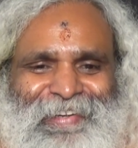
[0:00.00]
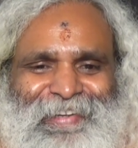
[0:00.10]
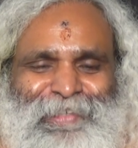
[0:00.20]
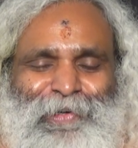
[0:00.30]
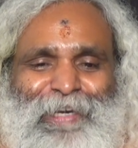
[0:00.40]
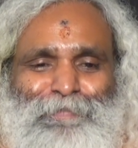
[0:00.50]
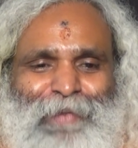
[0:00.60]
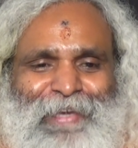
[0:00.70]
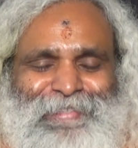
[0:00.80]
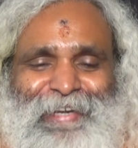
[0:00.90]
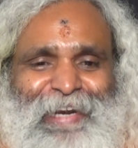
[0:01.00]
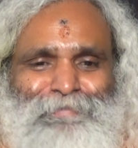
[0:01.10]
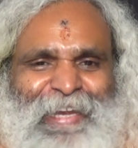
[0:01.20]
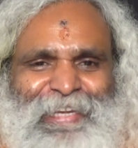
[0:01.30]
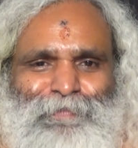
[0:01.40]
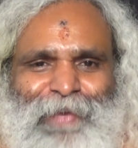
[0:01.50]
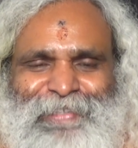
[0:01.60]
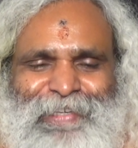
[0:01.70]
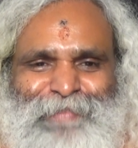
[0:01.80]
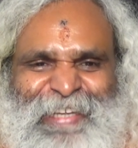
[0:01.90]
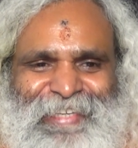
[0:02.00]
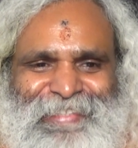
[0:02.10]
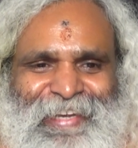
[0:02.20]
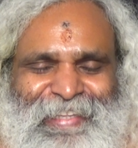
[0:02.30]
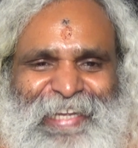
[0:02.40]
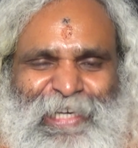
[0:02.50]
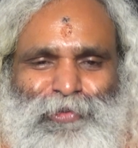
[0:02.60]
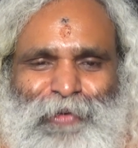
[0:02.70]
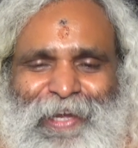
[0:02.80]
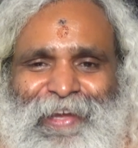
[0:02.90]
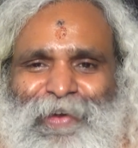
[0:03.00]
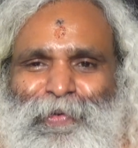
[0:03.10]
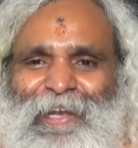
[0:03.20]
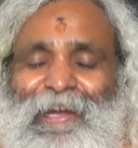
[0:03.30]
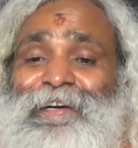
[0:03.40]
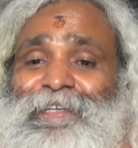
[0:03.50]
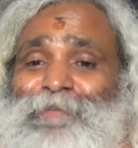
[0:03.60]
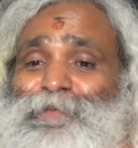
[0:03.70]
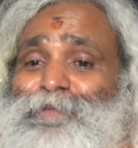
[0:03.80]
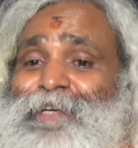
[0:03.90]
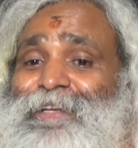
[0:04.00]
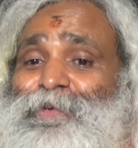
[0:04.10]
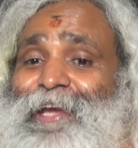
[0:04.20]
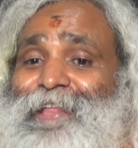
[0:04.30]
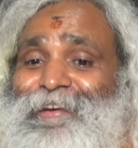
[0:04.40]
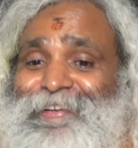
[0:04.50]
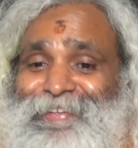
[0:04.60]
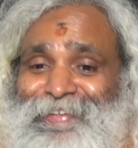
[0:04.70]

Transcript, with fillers: Your reflection and my reflection matches. That's why we love to be together.